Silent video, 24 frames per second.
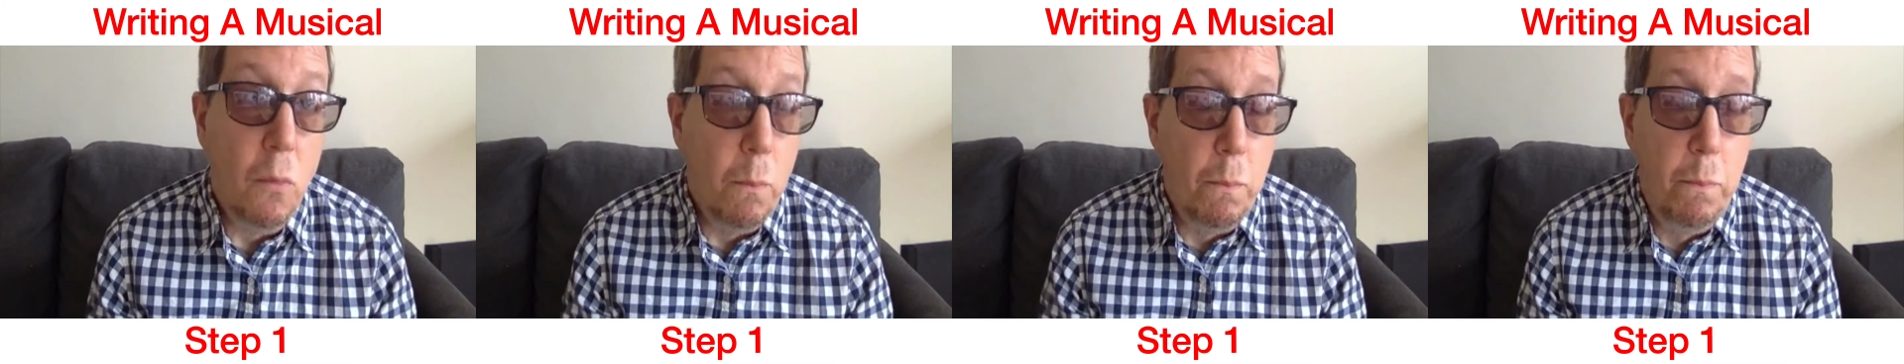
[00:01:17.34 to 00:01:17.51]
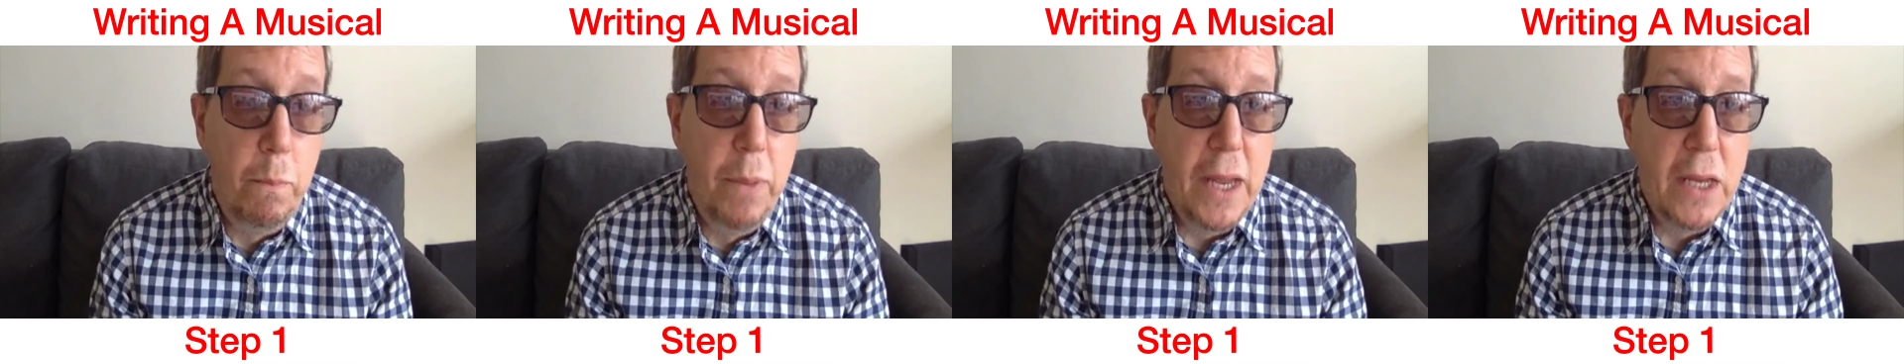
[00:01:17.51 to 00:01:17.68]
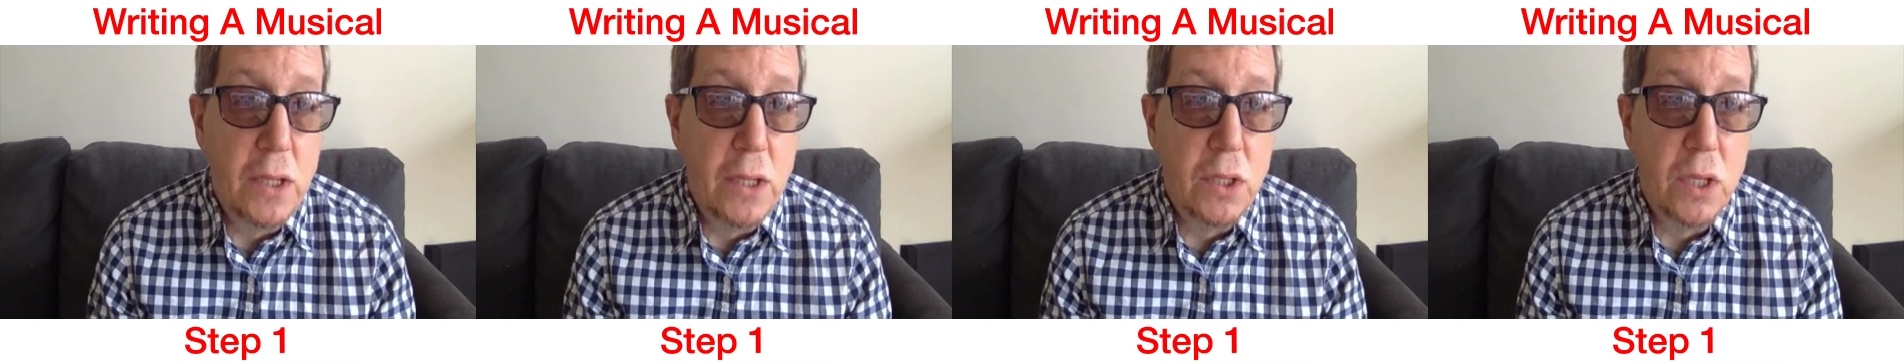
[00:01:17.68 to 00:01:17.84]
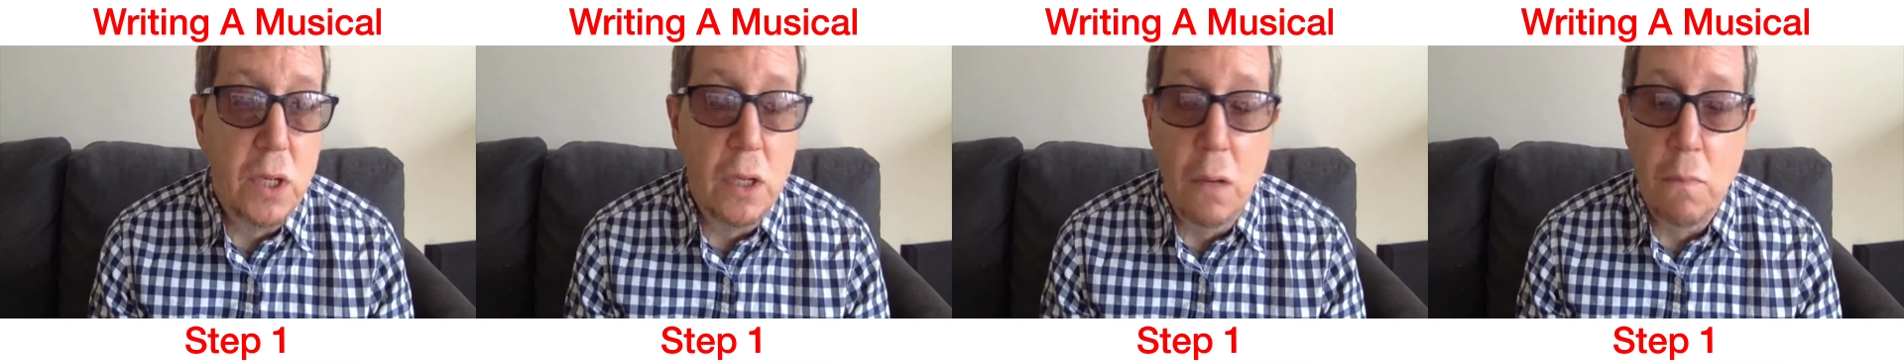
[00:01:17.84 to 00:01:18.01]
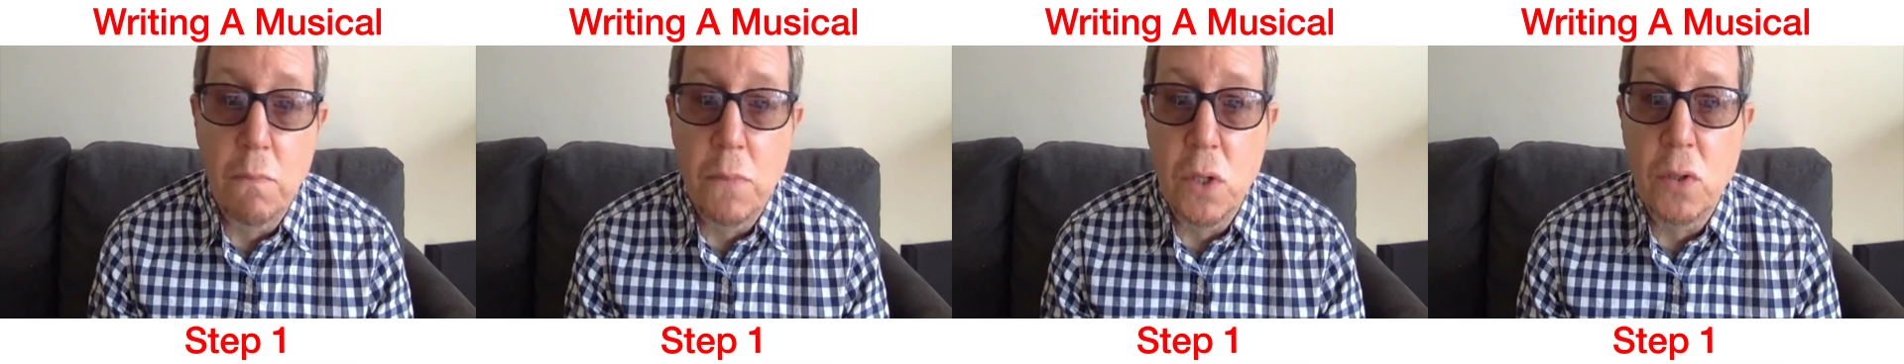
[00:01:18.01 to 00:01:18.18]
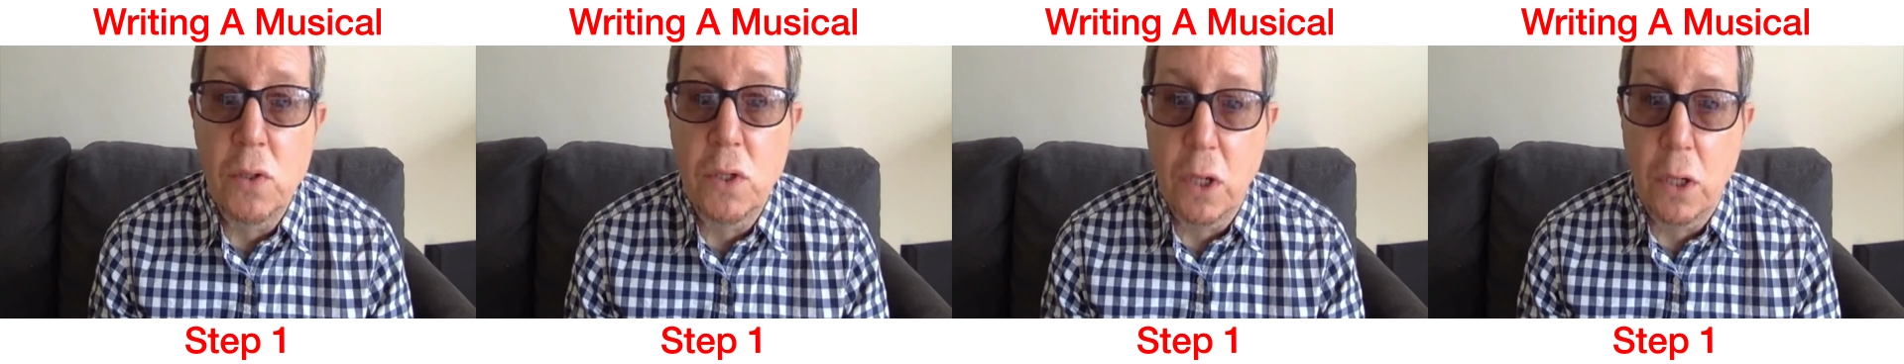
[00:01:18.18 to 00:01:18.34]
basing a
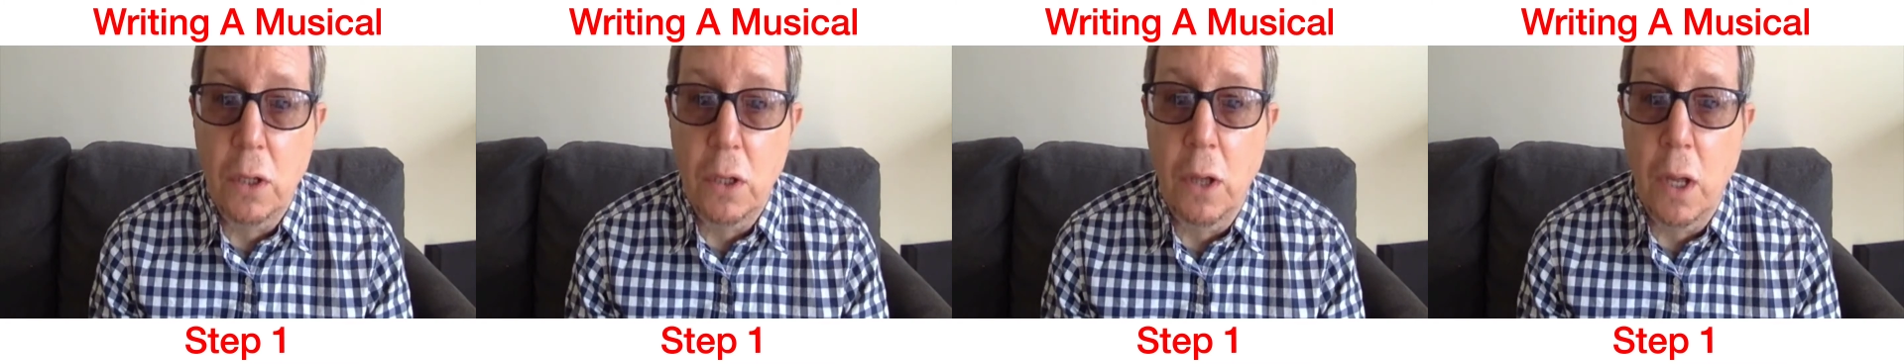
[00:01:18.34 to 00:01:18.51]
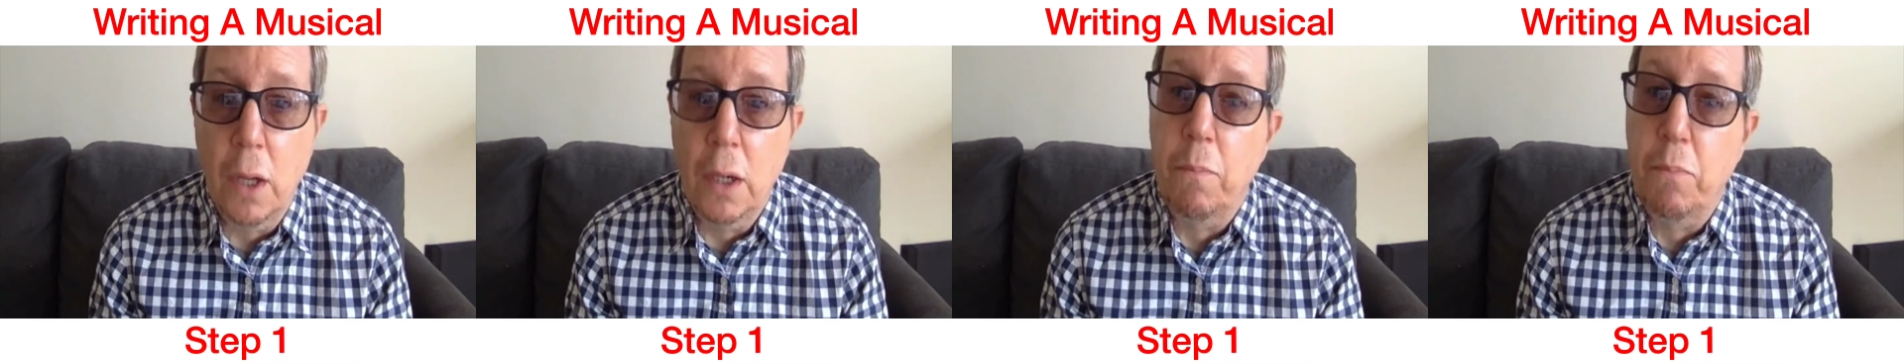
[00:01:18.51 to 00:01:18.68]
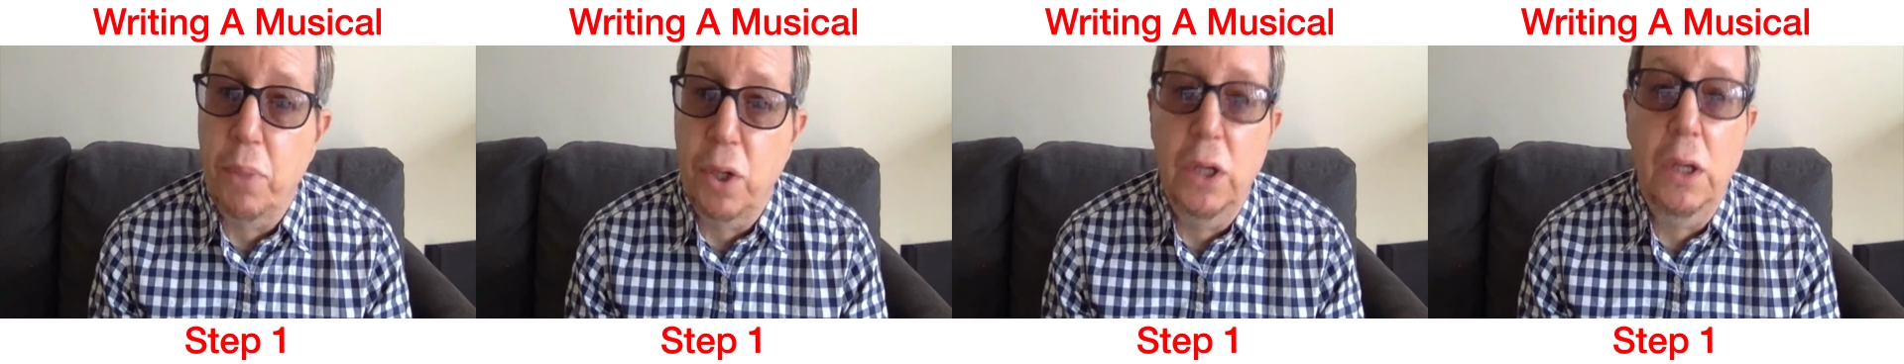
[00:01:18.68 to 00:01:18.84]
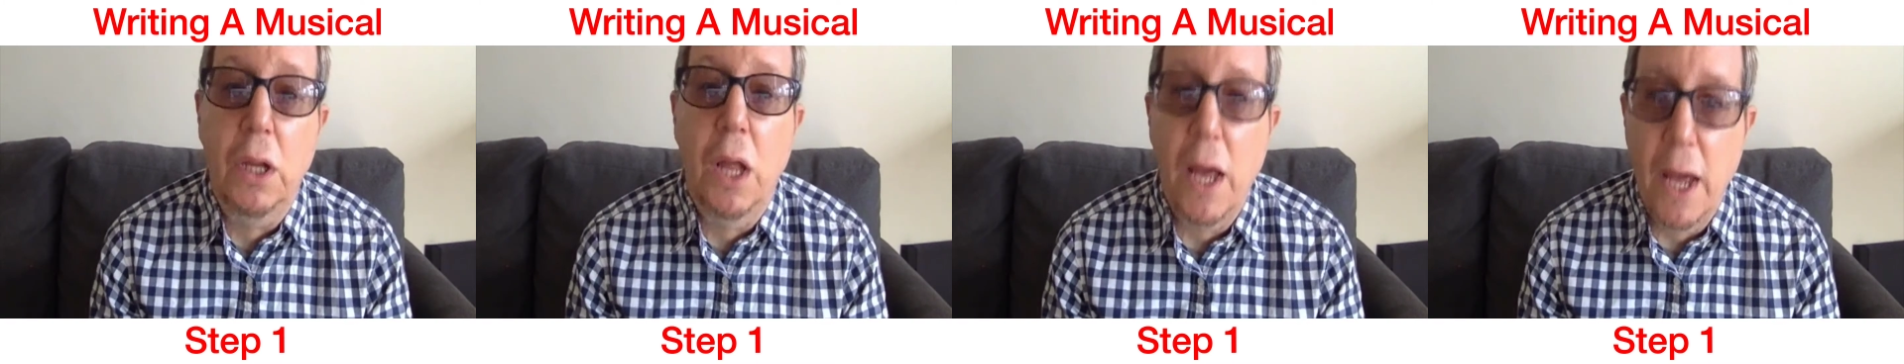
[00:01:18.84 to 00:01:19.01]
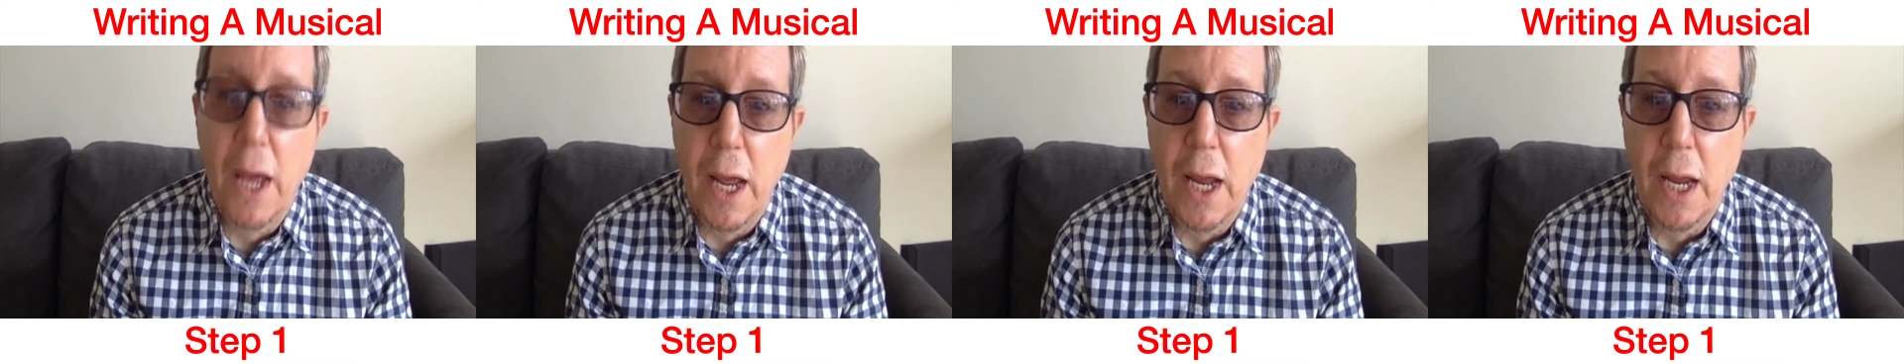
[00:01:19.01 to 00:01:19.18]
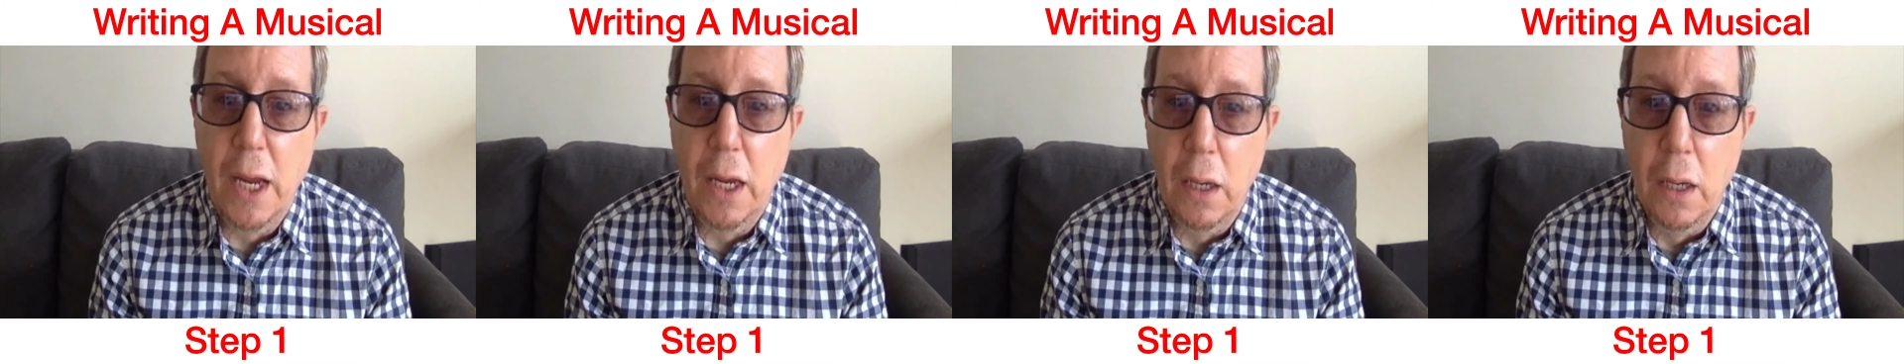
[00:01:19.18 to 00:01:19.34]
musical on a play